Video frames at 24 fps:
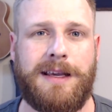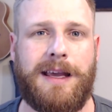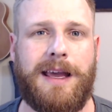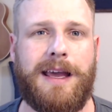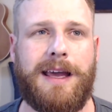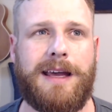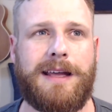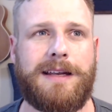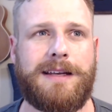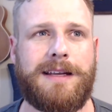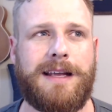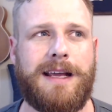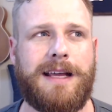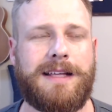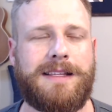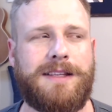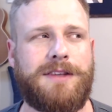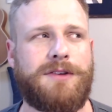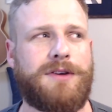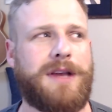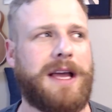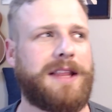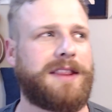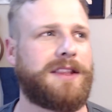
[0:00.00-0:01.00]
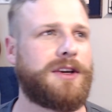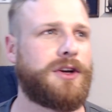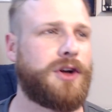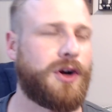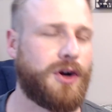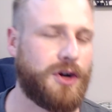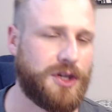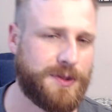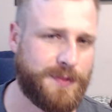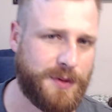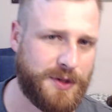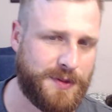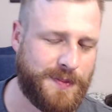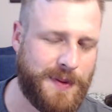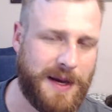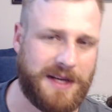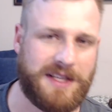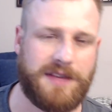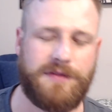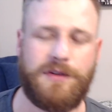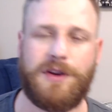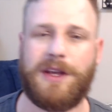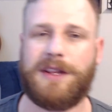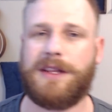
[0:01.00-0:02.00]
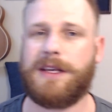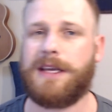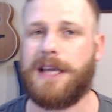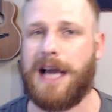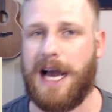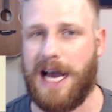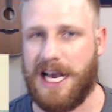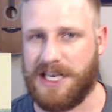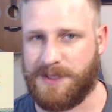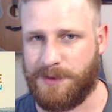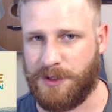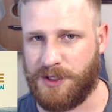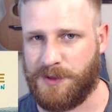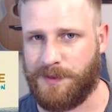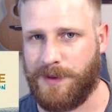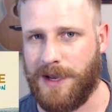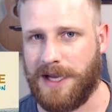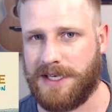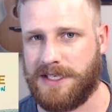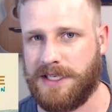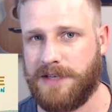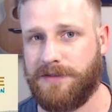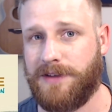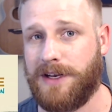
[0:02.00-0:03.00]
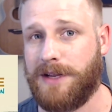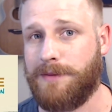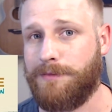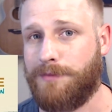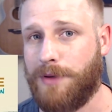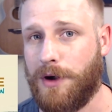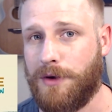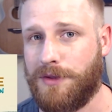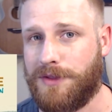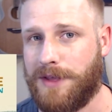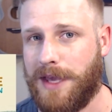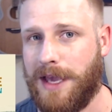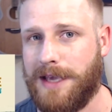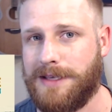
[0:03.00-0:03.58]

And you get the girl's perspective, you get the guy's perspective, and in both